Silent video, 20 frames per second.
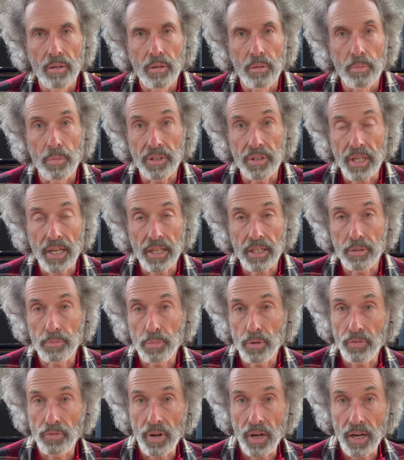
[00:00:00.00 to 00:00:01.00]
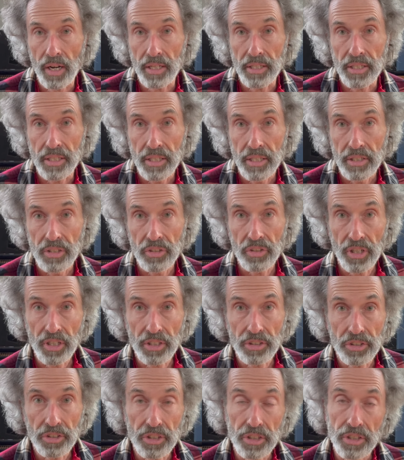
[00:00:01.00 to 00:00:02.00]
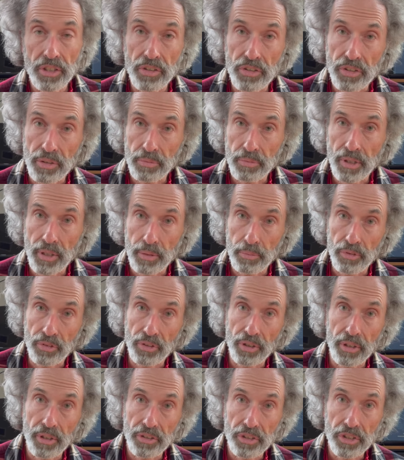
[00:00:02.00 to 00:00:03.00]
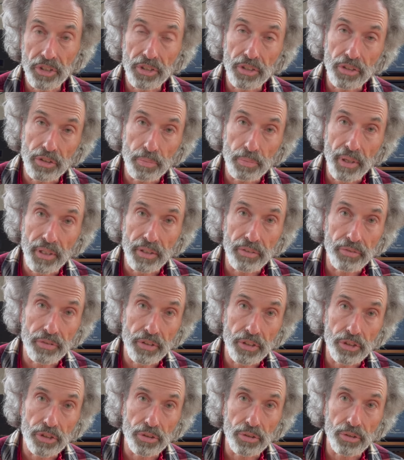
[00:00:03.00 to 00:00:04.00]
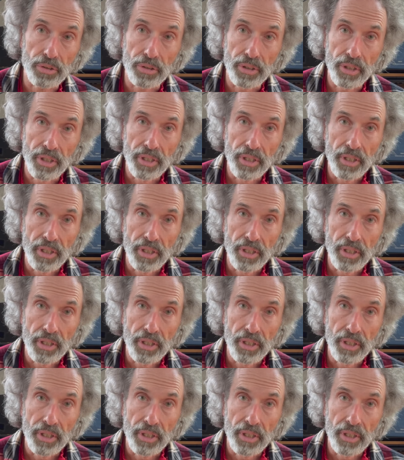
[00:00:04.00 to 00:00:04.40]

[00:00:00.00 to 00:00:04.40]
But that can provide tension, and sometimes tension is beneficial,